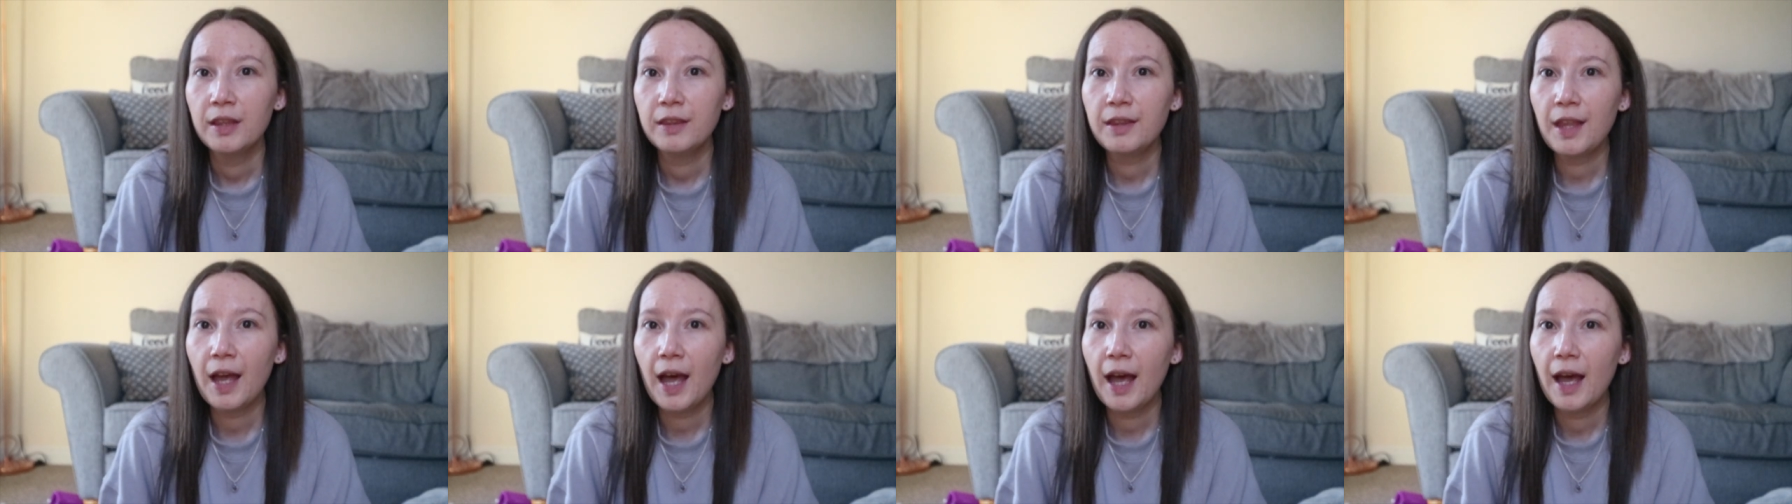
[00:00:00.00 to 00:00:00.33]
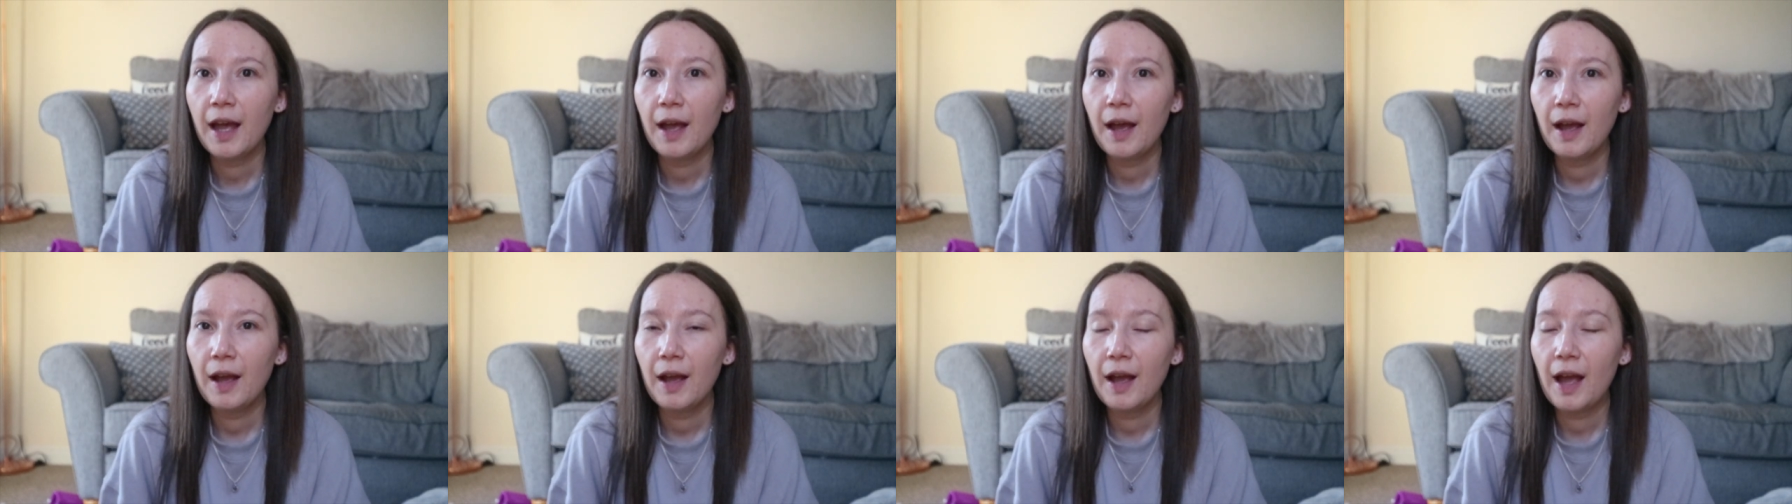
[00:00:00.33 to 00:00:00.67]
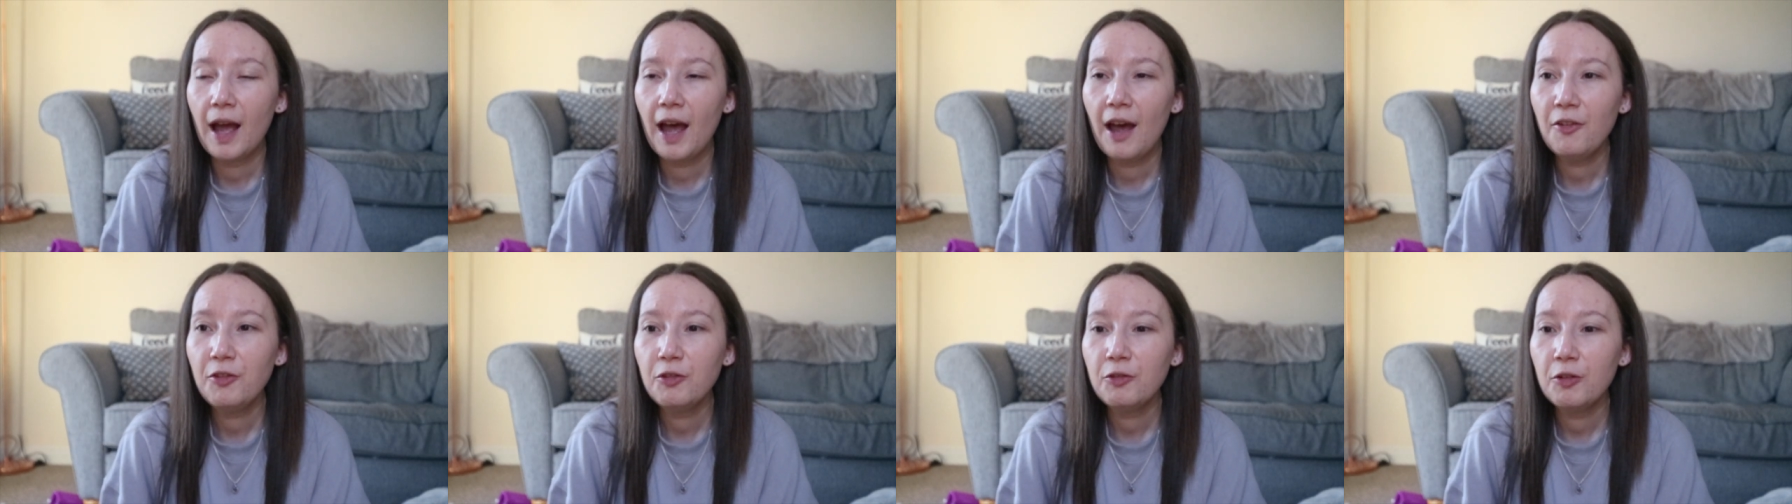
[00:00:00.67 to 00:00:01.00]
that
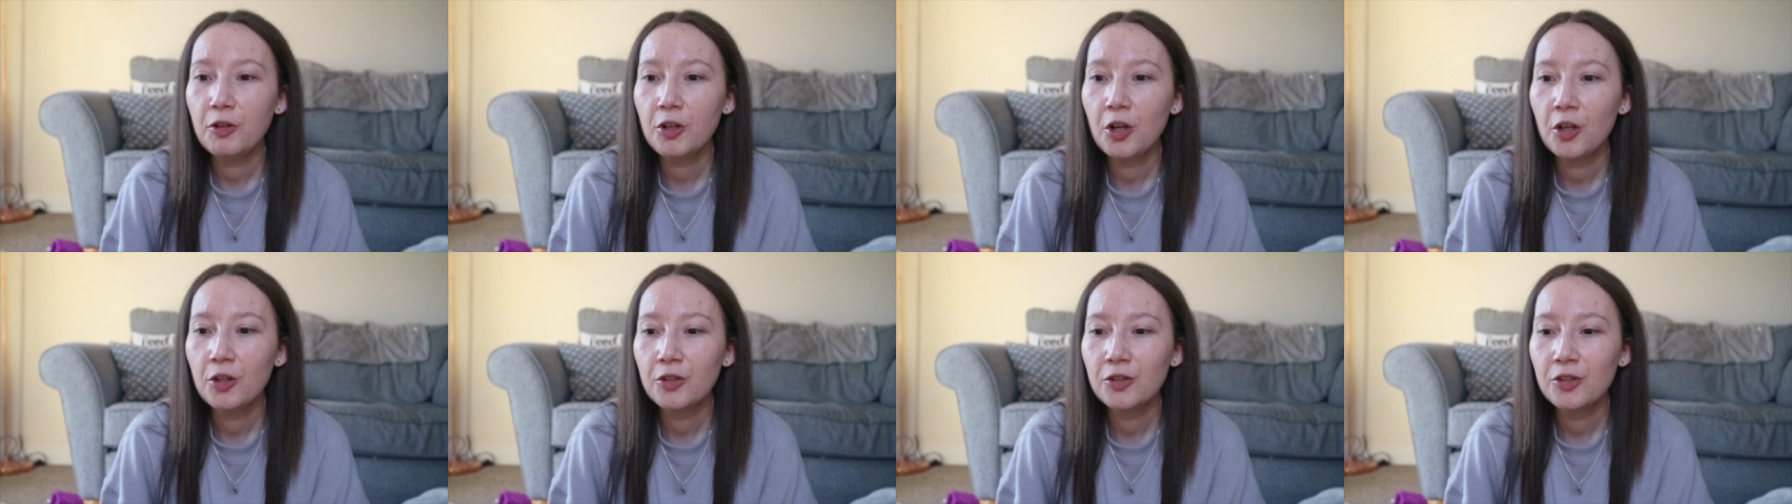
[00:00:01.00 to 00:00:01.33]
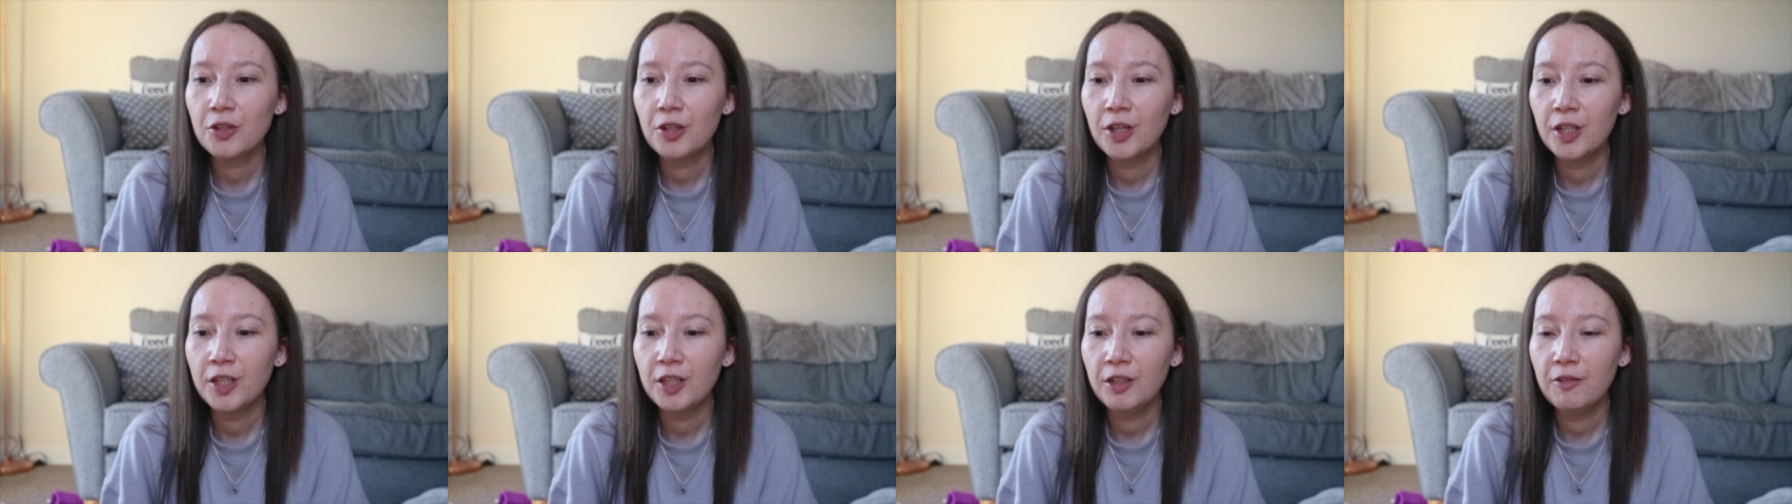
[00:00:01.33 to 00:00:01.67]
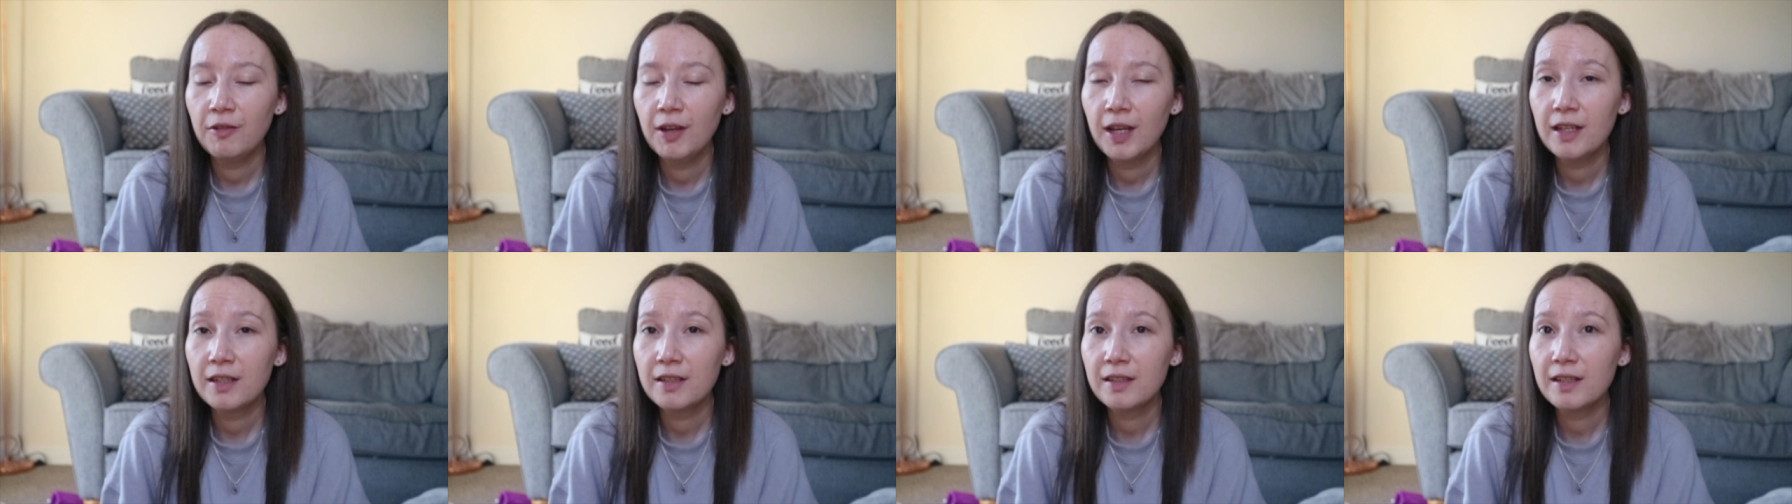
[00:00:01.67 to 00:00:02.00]
after a concert your
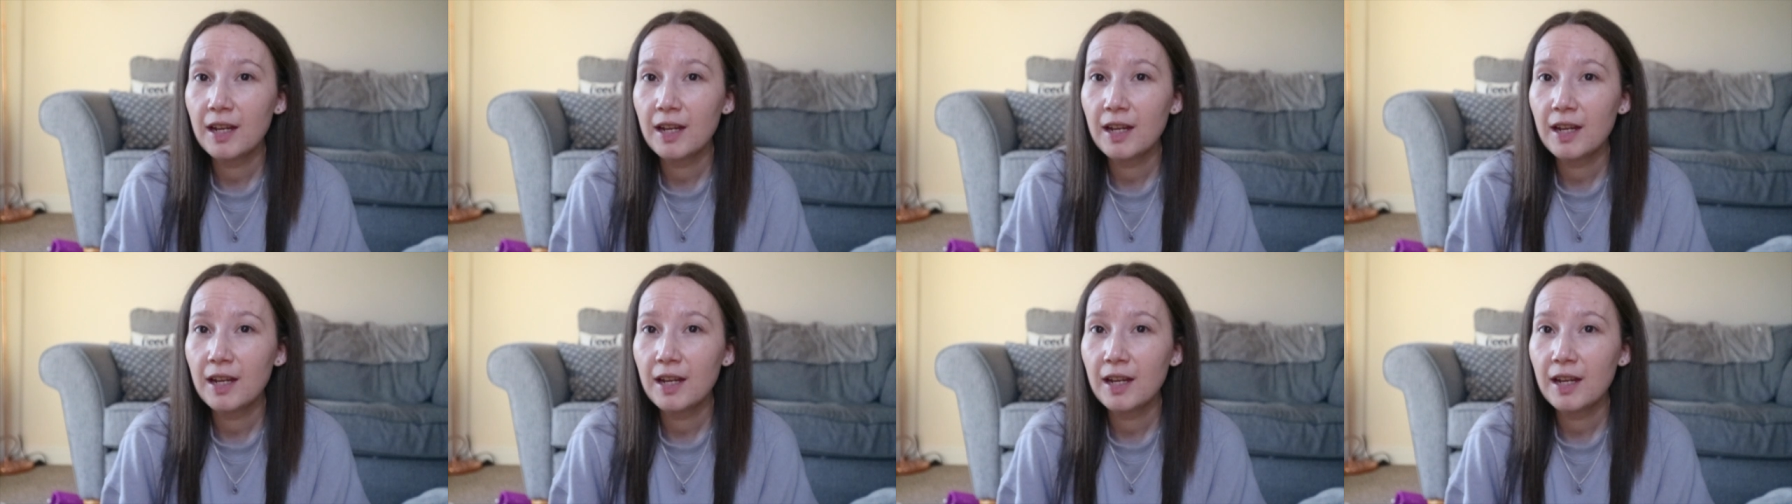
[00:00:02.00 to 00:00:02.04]
ears